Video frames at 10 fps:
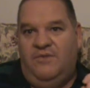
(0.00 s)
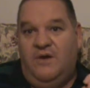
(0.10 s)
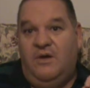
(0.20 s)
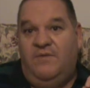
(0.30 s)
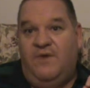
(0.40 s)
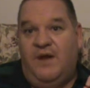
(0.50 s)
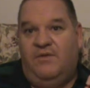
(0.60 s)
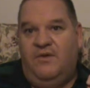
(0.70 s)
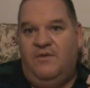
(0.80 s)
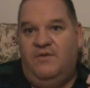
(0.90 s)
is very
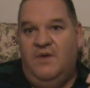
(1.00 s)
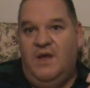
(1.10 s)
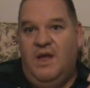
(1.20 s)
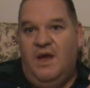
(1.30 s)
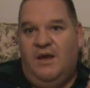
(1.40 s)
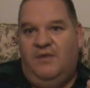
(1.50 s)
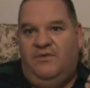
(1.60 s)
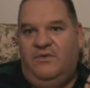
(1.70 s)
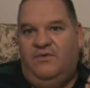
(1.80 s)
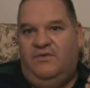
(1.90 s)
effective.
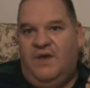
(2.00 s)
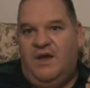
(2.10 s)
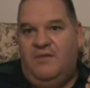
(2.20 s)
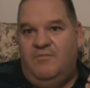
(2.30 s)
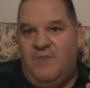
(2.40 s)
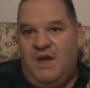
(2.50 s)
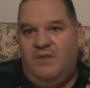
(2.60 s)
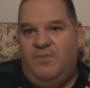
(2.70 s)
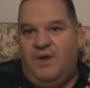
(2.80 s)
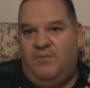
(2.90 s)
It's just that
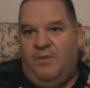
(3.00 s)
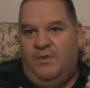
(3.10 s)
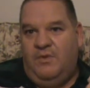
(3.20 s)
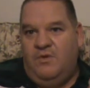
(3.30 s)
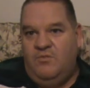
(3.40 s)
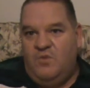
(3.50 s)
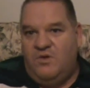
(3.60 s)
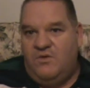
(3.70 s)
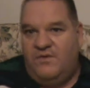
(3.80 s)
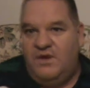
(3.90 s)
many people who
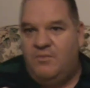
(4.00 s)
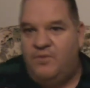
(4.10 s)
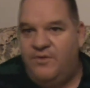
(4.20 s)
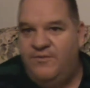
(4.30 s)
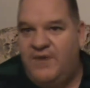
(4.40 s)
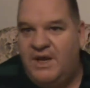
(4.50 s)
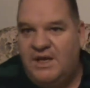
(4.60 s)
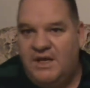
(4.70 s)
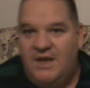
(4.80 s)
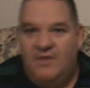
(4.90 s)
move in the
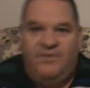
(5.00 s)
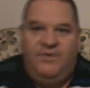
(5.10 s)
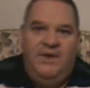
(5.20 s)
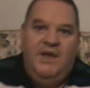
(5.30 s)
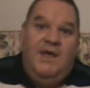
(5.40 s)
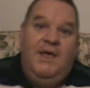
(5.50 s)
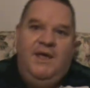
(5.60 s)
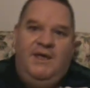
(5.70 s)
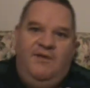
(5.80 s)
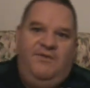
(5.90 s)
prophetic gifts
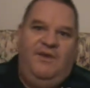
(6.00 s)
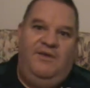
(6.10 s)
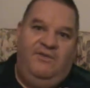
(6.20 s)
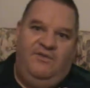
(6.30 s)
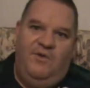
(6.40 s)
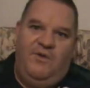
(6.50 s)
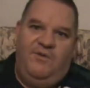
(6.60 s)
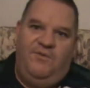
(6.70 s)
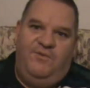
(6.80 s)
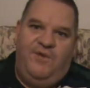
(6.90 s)
give these sort
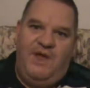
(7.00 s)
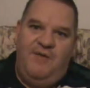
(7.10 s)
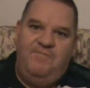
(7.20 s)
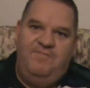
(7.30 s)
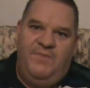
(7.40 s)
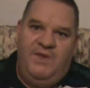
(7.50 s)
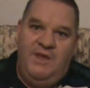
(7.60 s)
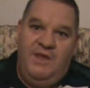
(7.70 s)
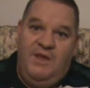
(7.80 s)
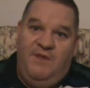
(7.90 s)
of
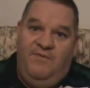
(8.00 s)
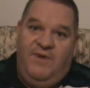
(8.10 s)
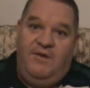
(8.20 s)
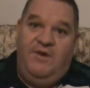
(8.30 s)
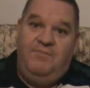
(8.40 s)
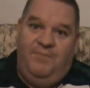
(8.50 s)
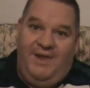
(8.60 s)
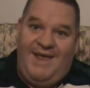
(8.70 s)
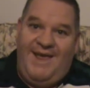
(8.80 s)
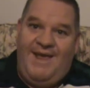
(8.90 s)
very
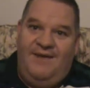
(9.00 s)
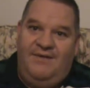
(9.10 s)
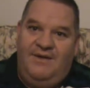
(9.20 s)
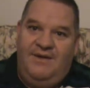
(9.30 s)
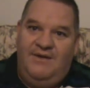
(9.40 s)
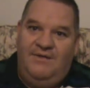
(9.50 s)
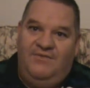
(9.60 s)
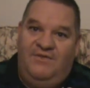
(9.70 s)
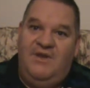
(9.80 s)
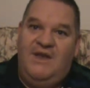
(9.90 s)
bland
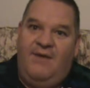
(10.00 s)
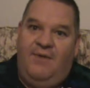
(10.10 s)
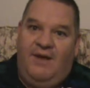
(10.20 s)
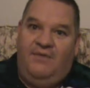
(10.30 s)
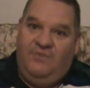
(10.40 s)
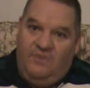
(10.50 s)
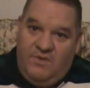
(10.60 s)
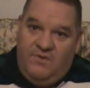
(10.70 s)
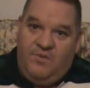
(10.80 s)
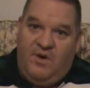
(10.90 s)
and generic
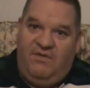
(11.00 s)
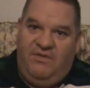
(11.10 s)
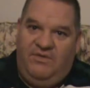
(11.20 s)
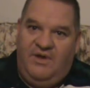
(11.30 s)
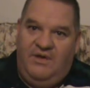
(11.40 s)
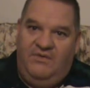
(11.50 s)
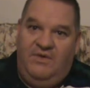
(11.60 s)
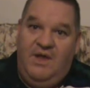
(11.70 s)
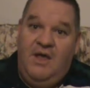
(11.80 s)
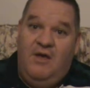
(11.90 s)
sort of
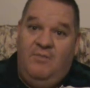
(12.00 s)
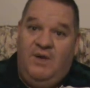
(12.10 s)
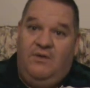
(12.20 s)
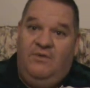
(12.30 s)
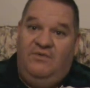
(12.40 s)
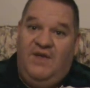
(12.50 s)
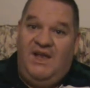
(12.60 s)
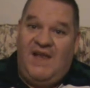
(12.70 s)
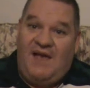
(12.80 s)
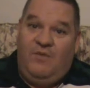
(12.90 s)
prophecies because they
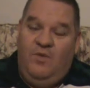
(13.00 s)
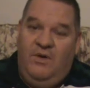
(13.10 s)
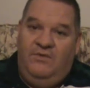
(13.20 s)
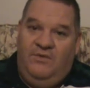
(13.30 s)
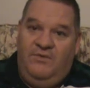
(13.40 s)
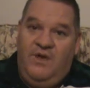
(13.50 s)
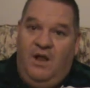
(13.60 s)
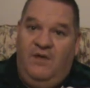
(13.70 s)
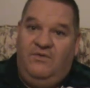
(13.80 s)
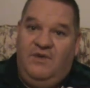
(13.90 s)
lack words of
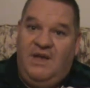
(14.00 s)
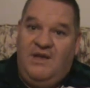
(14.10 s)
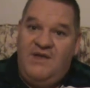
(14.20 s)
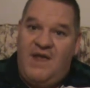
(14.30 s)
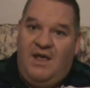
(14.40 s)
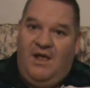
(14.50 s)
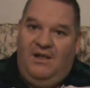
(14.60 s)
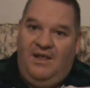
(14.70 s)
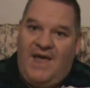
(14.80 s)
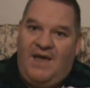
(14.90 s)
knowledge and they
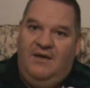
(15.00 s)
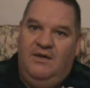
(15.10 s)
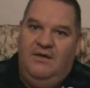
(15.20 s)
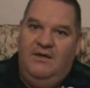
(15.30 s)
lack